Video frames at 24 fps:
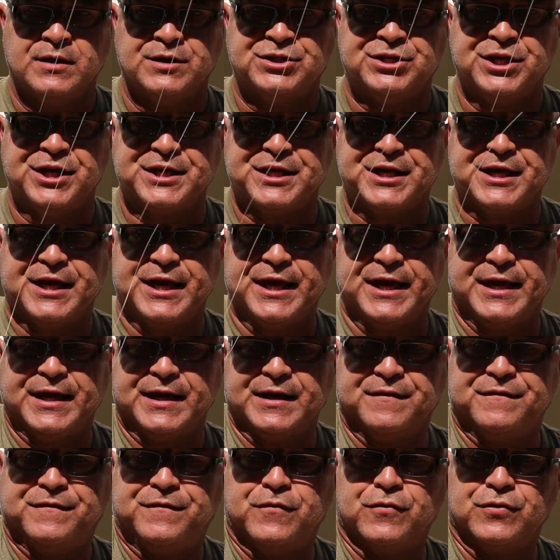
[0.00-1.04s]
shaky
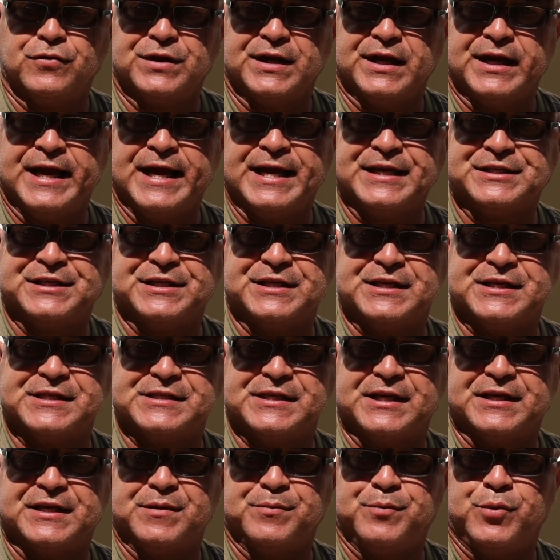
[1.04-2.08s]
head for the
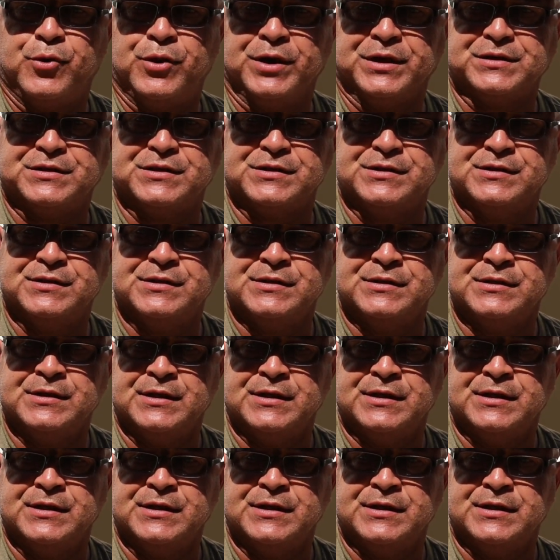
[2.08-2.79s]
ledges and the points,